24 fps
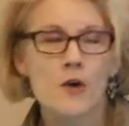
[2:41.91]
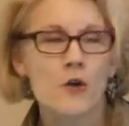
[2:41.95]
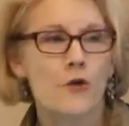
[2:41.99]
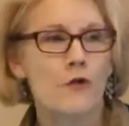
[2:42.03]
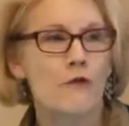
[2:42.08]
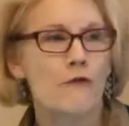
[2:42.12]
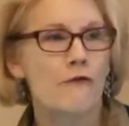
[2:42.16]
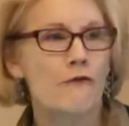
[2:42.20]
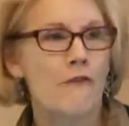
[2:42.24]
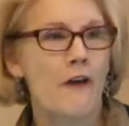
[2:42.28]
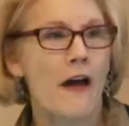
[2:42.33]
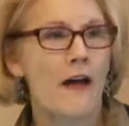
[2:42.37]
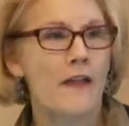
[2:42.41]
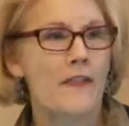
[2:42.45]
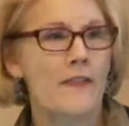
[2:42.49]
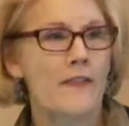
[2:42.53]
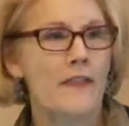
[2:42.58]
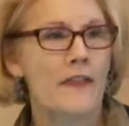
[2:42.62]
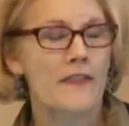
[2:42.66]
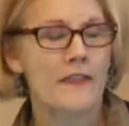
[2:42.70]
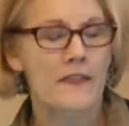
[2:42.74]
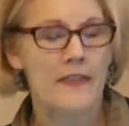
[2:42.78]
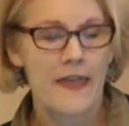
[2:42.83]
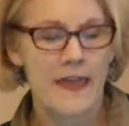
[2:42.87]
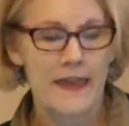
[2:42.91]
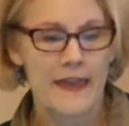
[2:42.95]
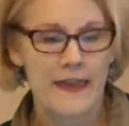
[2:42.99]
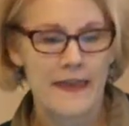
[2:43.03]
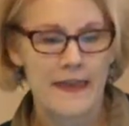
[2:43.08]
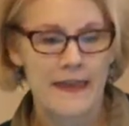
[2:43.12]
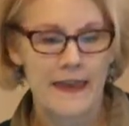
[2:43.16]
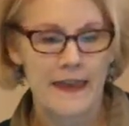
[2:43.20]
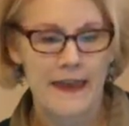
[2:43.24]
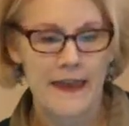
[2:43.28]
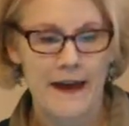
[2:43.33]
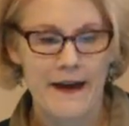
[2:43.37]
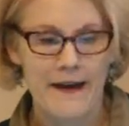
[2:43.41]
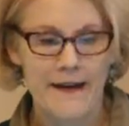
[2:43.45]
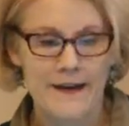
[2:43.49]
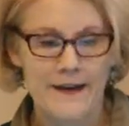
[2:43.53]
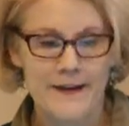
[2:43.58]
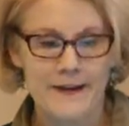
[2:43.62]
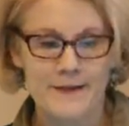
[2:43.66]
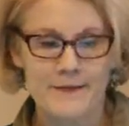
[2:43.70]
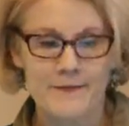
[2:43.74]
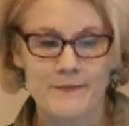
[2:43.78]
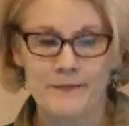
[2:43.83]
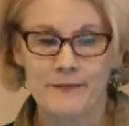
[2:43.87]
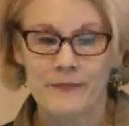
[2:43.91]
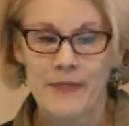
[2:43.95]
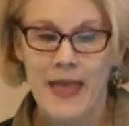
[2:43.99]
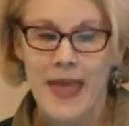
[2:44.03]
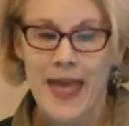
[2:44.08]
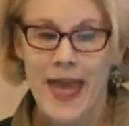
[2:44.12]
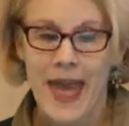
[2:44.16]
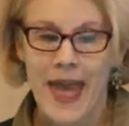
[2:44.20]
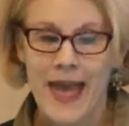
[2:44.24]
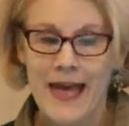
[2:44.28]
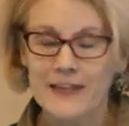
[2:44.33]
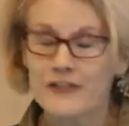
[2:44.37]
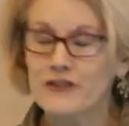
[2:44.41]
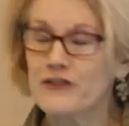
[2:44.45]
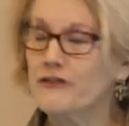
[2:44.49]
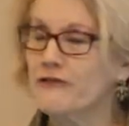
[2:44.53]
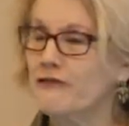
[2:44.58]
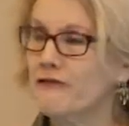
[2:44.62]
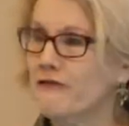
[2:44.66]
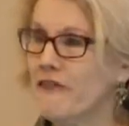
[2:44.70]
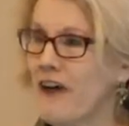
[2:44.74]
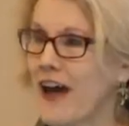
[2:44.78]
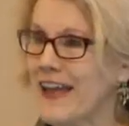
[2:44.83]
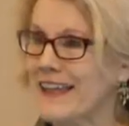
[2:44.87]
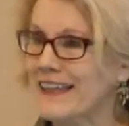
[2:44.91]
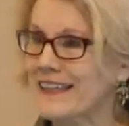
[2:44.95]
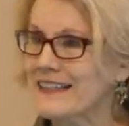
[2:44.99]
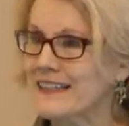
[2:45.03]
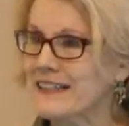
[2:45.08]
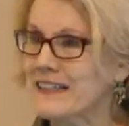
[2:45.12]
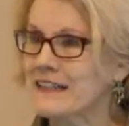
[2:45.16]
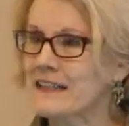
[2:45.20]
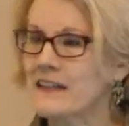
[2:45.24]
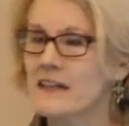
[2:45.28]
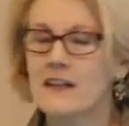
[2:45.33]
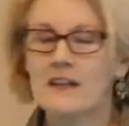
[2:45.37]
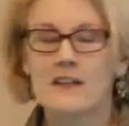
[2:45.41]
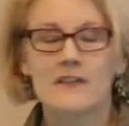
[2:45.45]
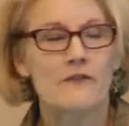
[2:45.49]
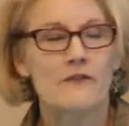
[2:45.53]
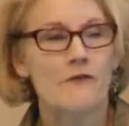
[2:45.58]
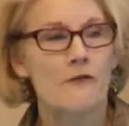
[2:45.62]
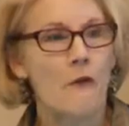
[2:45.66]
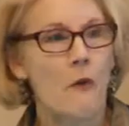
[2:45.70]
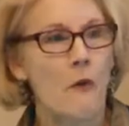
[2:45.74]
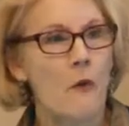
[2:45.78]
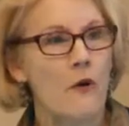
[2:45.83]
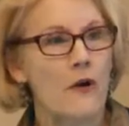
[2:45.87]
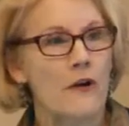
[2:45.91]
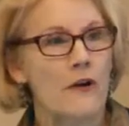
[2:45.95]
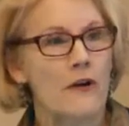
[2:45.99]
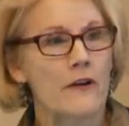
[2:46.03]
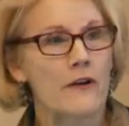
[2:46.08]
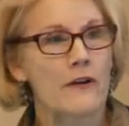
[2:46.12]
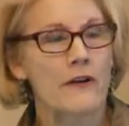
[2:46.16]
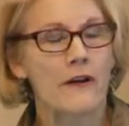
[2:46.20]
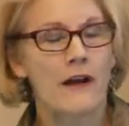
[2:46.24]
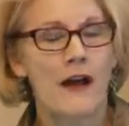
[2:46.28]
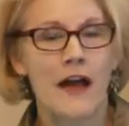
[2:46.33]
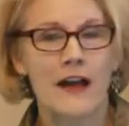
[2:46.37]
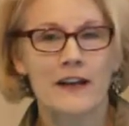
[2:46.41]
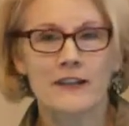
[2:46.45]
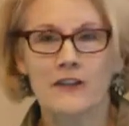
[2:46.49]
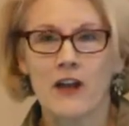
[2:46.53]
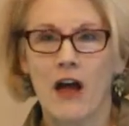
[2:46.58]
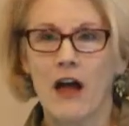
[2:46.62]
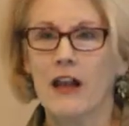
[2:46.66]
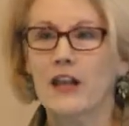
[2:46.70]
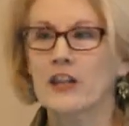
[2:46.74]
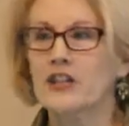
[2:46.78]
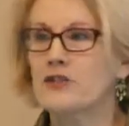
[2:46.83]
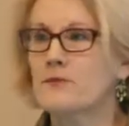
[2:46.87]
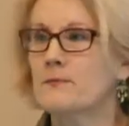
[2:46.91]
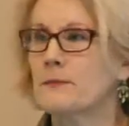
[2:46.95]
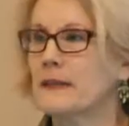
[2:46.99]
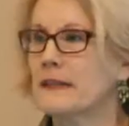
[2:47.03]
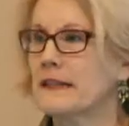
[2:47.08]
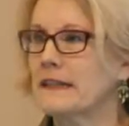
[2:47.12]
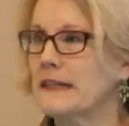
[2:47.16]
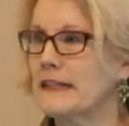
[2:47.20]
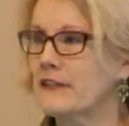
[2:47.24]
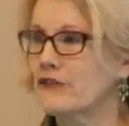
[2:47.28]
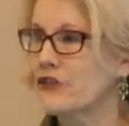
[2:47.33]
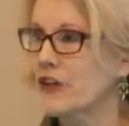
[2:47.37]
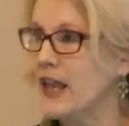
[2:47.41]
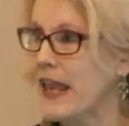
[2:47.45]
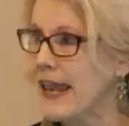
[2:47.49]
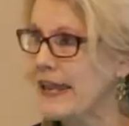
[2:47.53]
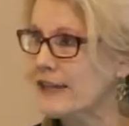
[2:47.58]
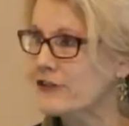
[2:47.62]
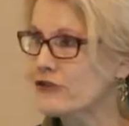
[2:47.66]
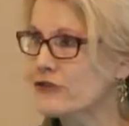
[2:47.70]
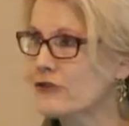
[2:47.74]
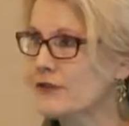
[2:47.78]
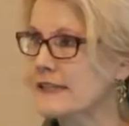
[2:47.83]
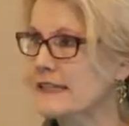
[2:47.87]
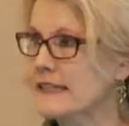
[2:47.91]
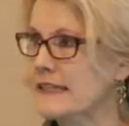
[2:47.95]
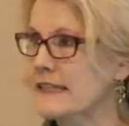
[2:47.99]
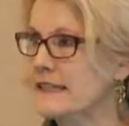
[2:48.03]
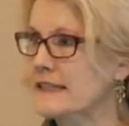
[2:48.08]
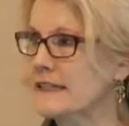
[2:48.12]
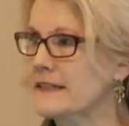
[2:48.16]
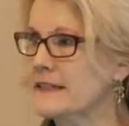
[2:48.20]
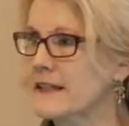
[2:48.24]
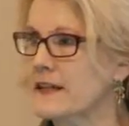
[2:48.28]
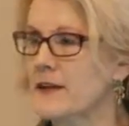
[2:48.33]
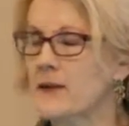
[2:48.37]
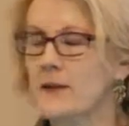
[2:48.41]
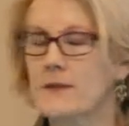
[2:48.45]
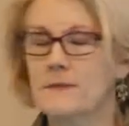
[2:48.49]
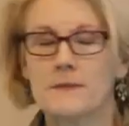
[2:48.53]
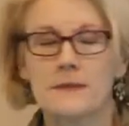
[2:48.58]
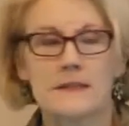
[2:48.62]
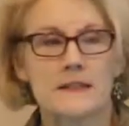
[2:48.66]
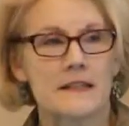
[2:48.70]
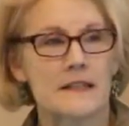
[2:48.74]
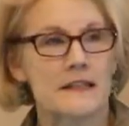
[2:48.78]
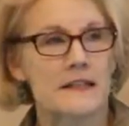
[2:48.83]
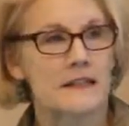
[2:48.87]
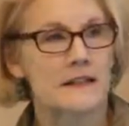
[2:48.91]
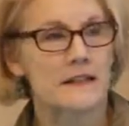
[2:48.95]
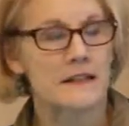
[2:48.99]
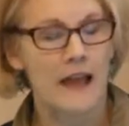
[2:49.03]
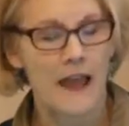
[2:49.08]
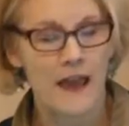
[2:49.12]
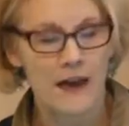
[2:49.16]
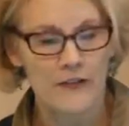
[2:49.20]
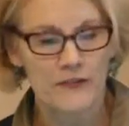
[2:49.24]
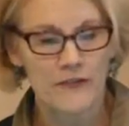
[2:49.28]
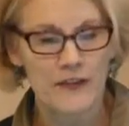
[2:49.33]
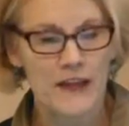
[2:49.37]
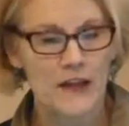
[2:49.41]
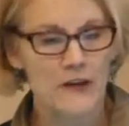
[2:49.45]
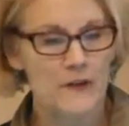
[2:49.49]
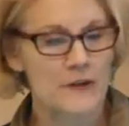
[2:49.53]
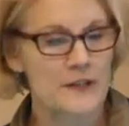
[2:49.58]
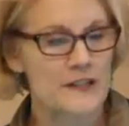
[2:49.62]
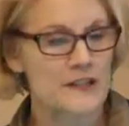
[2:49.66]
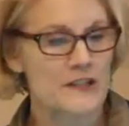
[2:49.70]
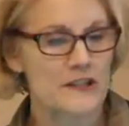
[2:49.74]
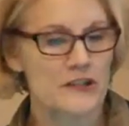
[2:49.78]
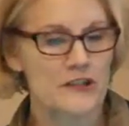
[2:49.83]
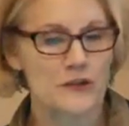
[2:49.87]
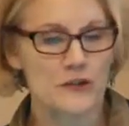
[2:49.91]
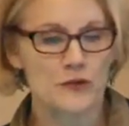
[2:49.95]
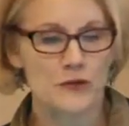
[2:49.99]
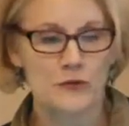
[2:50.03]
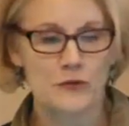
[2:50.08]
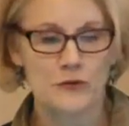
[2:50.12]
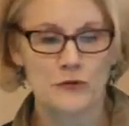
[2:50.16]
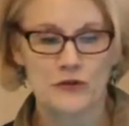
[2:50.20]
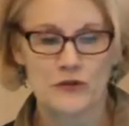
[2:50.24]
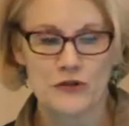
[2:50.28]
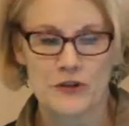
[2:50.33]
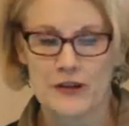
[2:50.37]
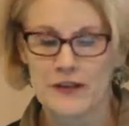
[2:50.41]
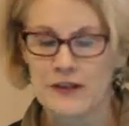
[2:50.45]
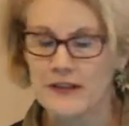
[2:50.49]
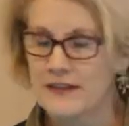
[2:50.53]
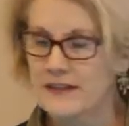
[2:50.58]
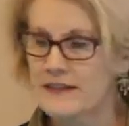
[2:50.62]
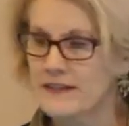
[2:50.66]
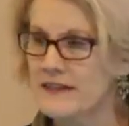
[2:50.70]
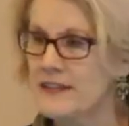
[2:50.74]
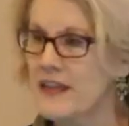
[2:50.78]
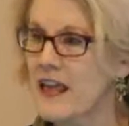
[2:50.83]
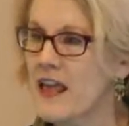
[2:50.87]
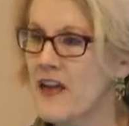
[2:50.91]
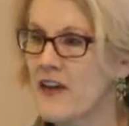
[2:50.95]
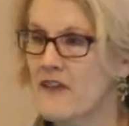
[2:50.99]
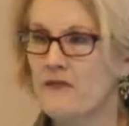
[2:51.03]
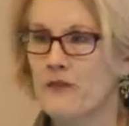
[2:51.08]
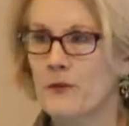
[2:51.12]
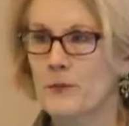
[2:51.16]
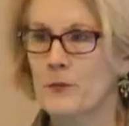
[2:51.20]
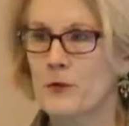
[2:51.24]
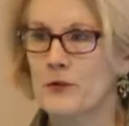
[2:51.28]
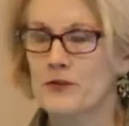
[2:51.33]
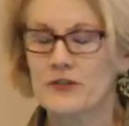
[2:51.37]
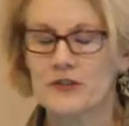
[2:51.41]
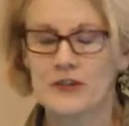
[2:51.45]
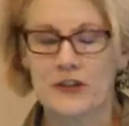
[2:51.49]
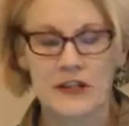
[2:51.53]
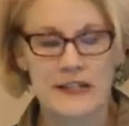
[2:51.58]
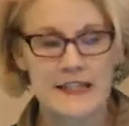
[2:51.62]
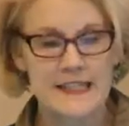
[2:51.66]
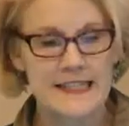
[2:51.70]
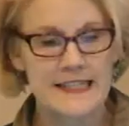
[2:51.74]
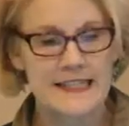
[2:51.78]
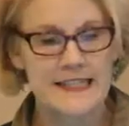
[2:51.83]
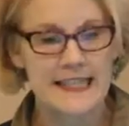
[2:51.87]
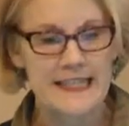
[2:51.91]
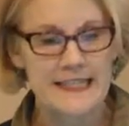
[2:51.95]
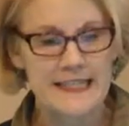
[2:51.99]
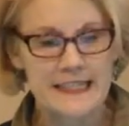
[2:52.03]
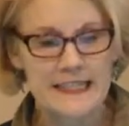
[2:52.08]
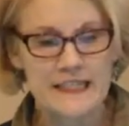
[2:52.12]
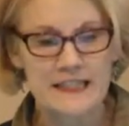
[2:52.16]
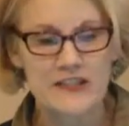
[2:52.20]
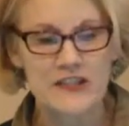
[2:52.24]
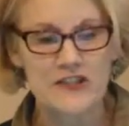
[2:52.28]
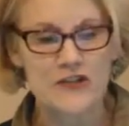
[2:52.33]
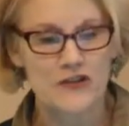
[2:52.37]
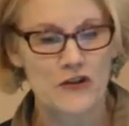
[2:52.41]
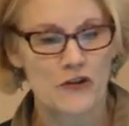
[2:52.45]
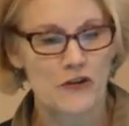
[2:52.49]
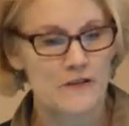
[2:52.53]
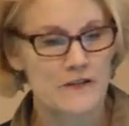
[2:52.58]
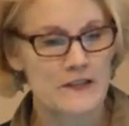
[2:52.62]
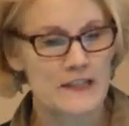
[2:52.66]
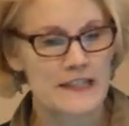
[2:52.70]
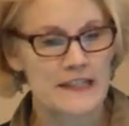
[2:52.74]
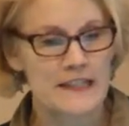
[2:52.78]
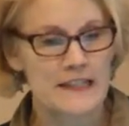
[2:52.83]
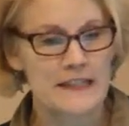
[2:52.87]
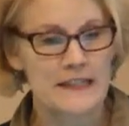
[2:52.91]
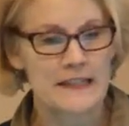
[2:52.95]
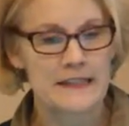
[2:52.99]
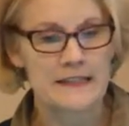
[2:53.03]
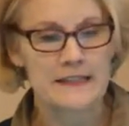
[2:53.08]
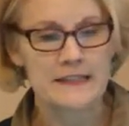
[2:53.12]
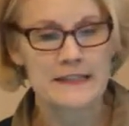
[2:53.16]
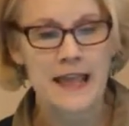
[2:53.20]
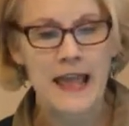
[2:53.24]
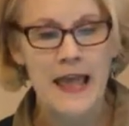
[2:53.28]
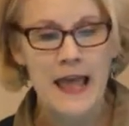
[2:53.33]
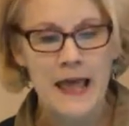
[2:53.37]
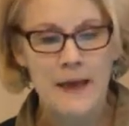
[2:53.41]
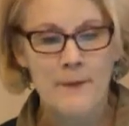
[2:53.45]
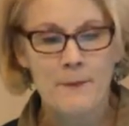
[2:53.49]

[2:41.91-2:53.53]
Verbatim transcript: who felt that they um, had to fight for acknowledgement in educational systems and healthcare institutions, for personal assistance services.